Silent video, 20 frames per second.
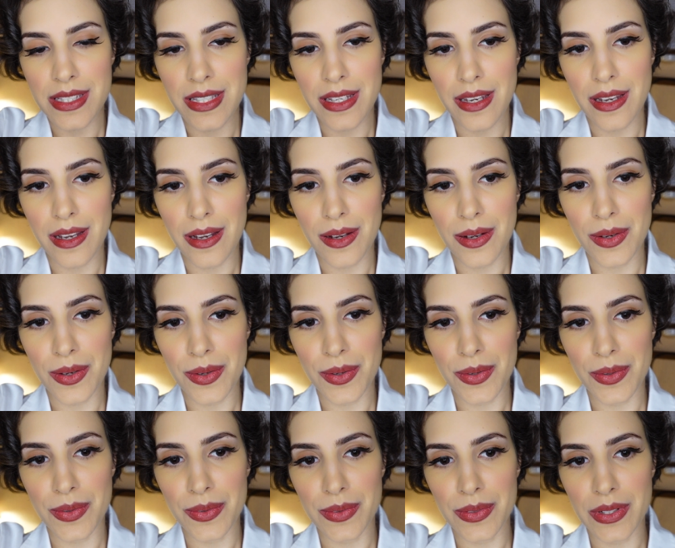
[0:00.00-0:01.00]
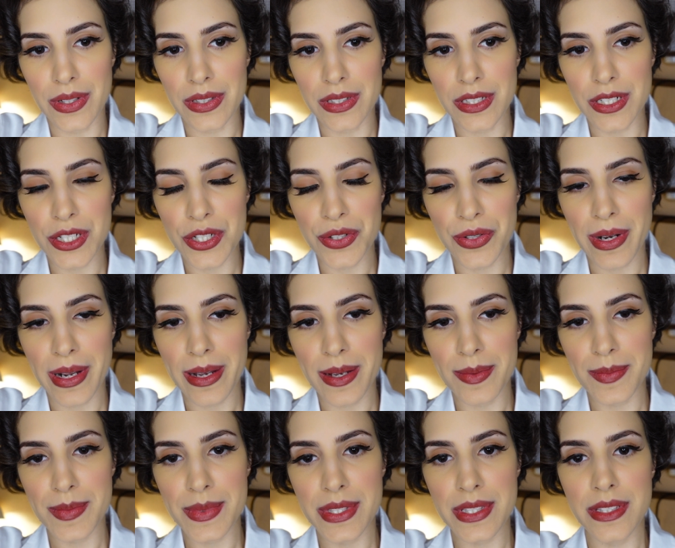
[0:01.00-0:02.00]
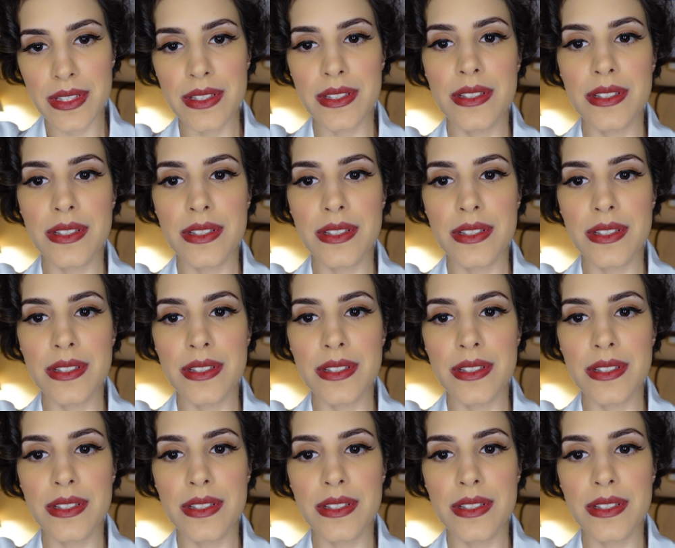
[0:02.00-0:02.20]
down on the traps.